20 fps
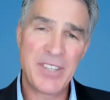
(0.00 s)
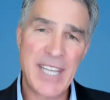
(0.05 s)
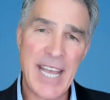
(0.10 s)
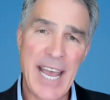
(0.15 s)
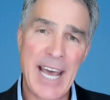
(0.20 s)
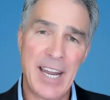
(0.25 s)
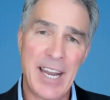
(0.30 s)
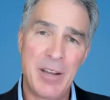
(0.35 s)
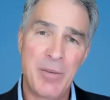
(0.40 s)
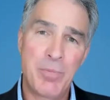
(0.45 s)

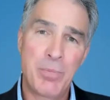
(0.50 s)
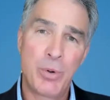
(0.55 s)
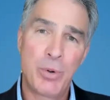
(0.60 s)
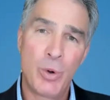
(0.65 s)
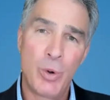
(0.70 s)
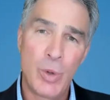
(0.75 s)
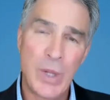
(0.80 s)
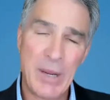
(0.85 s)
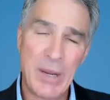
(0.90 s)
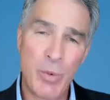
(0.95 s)
talent
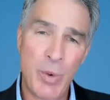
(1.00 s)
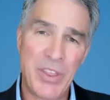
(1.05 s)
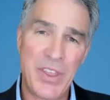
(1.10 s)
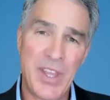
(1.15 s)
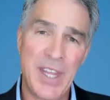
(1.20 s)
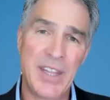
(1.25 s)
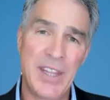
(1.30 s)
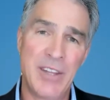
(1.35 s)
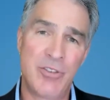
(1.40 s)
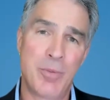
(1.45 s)
pool
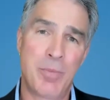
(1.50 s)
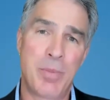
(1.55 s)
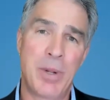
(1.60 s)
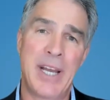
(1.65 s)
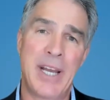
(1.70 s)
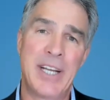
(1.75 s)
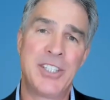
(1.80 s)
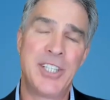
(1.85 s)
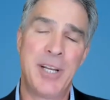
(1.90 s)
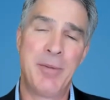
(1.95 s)
within the
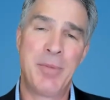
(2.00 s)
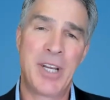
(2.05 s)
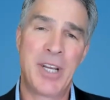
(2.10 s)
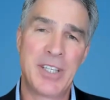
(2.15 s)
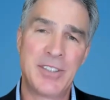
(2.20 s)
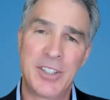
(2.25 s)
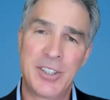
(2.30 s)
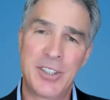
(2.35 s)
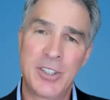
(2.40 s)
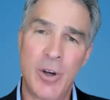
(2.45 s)
supply chain,
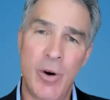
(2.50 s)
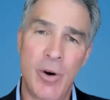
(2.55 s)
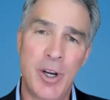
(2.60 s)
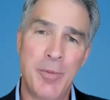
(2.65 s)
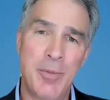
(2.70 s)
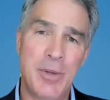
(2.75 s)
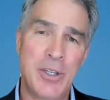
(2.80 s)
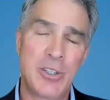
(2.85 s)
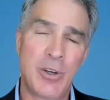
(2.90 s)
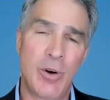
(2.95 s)
because it's going
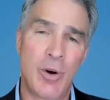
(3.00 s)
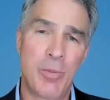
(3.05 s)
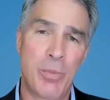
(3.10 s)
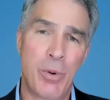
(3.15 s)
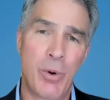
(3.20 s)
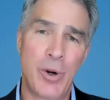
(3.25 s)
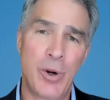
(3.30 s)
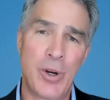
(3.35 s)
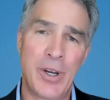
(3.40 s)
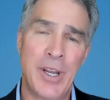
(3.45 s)
to be so
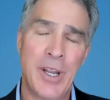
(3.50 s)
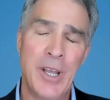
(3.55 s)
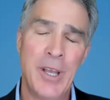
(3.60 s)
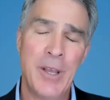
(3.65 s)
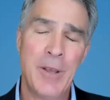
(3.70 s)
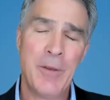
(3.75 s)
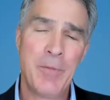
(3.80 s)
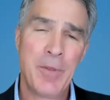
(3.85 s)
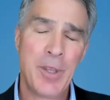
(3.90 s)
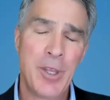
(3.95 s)
important.
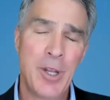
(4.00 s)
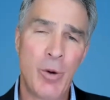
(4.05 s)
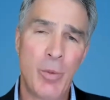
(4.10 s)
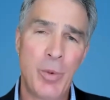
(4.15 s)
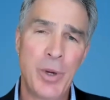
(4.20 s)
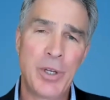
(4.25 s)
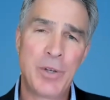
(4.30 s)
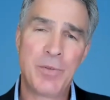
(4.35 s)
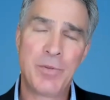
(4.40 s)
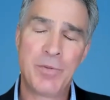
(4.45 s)

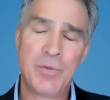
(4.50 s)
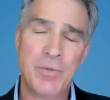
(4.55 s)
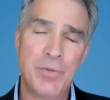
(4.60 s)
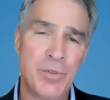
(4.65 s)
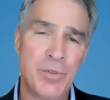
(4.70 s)
Yossi